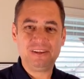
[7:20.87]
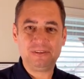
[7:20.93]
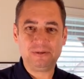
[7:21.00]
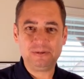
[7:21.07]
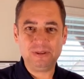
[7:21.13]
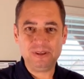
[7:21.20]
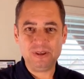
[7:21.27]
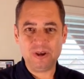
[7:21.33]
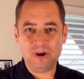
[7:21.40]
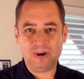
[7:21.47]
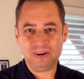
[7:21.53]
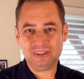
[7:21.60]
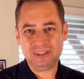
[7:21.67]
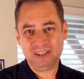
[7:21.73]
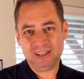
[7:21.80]
through the
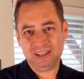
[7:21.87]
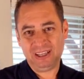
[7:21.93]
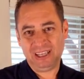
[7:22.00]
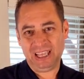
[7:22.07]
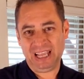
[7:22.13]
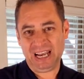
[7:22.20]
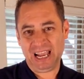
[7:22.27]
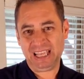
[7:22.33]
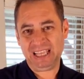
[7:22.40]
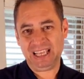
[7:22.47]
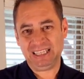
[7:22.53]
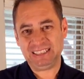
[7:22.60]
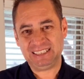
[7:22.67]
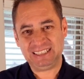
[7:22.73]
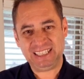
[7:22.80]
yard, and I
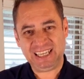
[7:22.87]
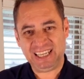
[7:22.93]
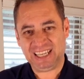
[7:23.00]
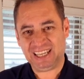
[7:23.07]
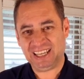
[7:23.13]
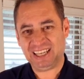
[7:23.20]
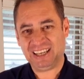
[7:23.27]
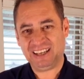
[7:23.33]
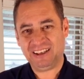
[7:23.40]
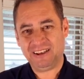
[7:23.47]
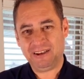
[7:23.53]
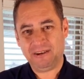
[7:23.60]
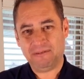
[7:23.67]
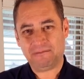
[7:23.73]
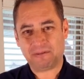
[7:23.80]
can see
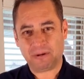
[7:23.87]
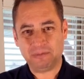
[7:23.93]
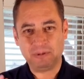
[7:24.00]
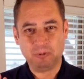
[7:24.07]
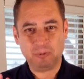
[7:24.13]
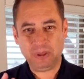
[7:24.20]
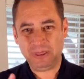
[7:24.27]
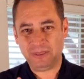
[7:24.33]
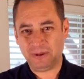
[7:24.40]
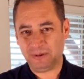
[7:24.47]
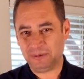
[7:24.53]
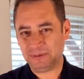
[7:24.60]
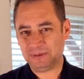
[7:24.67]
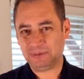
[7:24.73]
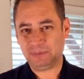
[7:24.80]
from the
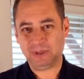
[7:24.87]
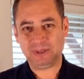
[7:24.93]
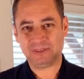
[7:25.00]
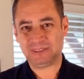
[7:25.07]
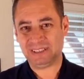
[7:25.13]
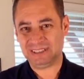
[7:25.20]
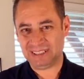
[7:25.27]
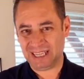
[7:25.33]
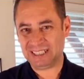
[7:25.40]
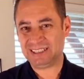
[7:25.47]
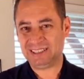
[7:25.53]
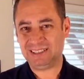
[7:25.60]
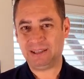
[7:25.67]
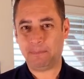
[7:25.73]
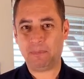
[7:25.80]
windows, because that's
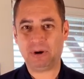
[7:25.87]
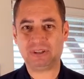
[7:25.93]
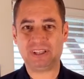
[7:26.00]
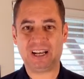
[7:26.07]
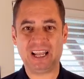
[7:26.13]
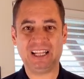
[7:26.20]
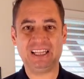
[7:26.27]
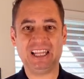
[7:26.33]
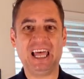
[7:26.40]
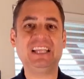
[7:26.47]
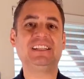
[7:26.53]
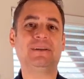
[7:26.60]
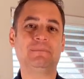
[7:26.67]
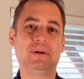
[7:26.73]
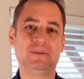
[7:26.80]
the part that I
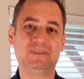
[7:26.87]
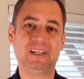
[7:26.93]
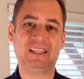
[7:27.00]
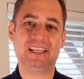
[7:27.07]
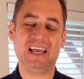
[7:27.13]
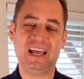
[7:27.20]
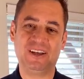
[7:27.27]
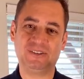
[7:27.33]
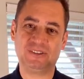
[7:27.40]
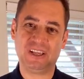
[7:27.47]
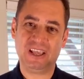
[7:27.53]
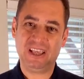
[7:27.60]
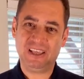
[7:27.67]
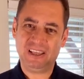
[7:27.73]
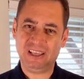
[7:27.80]
liked about that house.
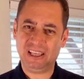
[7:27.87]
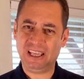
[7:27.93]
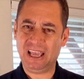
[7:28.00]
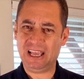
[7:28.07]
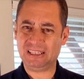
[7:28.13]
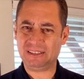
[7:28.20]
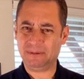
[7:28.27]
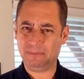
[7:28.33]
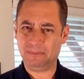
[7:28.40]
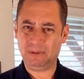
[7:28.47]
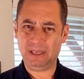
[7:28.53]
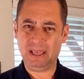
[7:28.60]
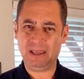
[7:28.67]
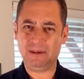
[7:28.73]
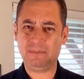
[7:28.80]
It has a
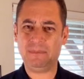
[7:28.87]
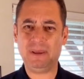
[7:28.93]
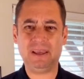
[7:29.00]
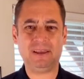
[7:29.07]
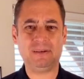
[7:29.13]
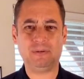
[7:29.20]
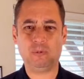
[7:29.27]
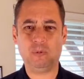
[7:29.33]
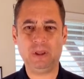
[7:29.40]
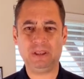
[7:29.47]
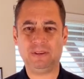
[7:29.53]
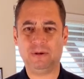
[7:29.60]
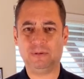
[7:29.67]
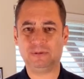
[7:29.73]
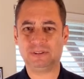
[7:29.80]
big
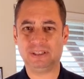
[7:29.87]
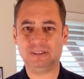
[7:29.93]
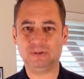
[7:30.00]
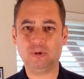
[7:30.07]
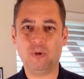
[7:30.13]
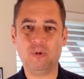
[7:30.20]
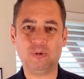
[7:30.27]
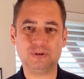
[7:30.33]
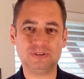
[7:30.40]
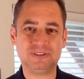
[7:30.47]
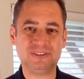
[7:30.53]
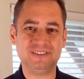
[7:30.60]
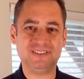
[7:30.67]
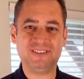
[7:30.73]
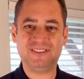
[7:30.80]
windows and
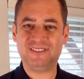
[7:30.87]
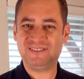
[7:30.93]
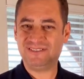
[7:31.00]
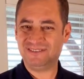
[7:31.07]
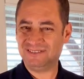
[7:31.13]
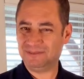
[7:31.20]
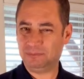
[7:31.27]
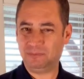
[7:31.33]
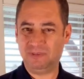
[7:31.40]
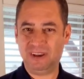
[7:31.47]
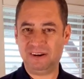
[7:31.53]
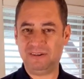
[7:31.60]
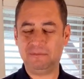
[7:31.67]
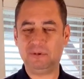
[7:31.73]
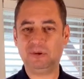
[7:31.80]
doors, you know,
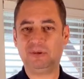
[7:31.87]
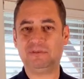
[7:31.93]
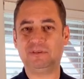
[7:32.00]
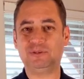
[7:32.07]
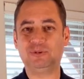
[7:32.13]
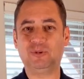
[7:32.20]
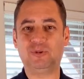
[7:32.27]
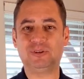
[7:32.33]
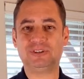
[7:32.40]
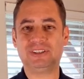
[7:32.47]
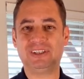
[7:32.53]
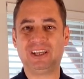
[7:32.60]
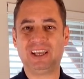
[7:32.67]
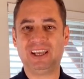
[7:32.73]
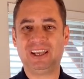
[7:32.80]
very beautiful doors